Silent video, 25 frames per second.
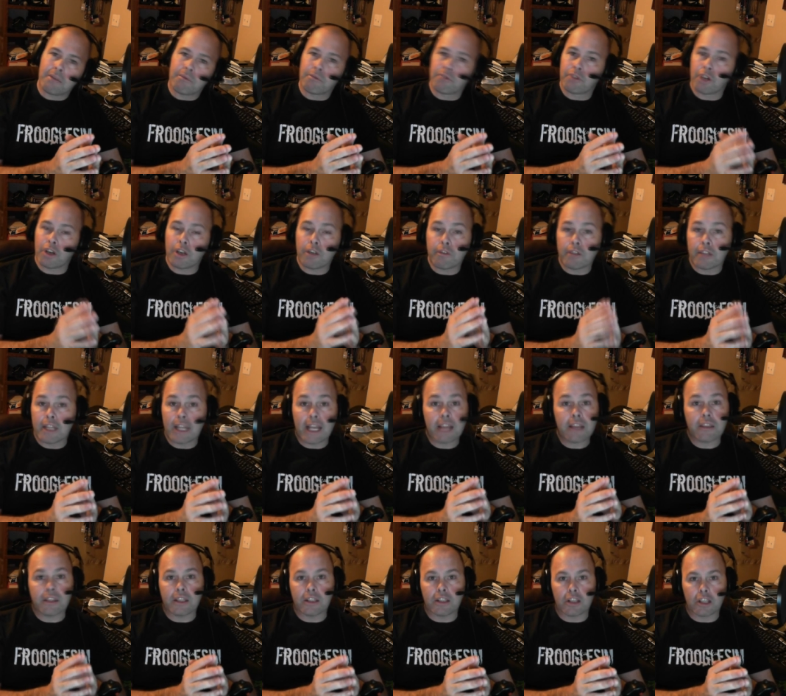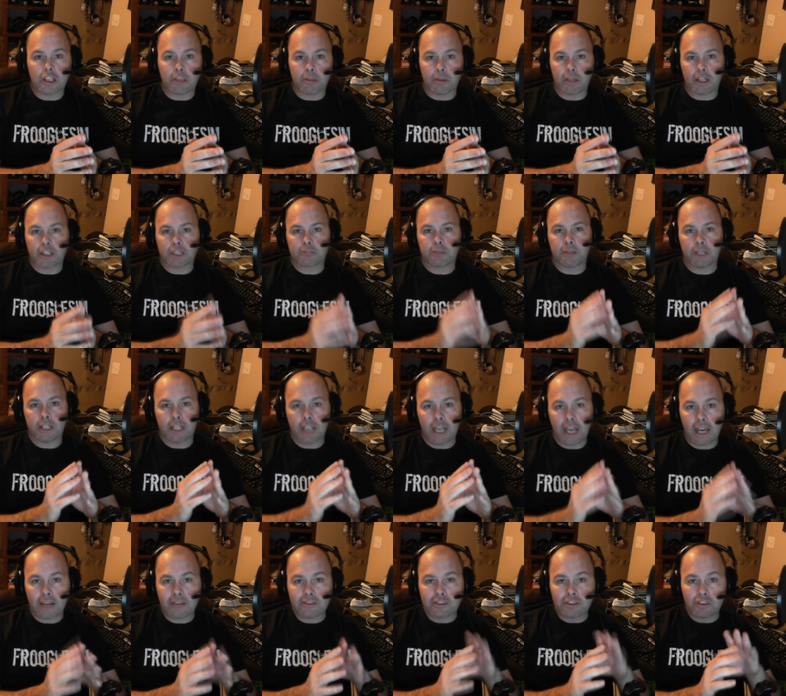very lengthy document explaining
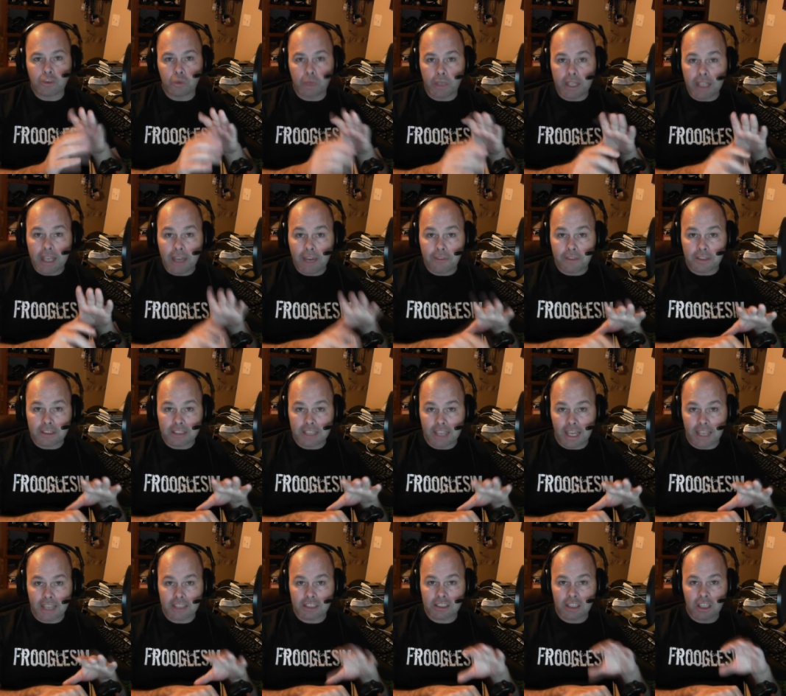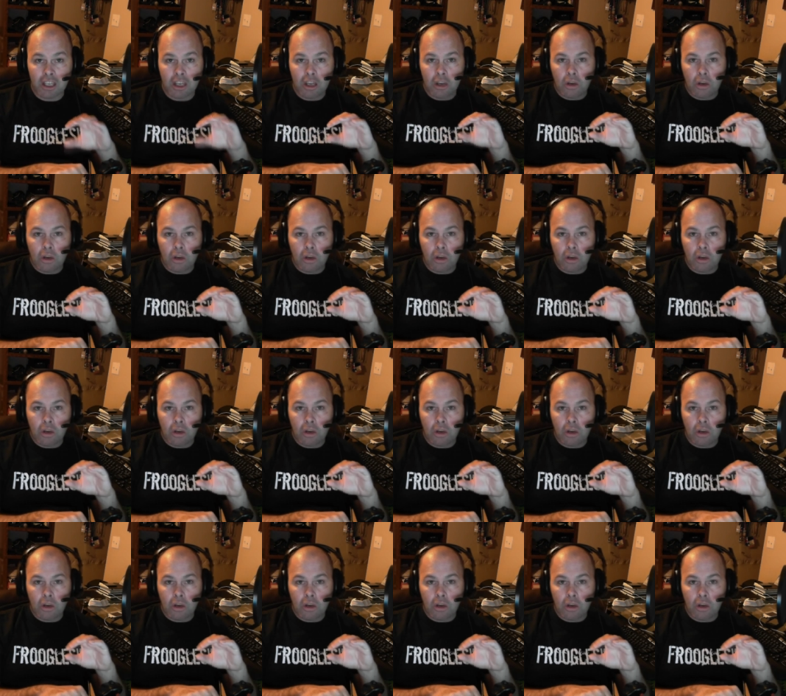how to tweak FSX,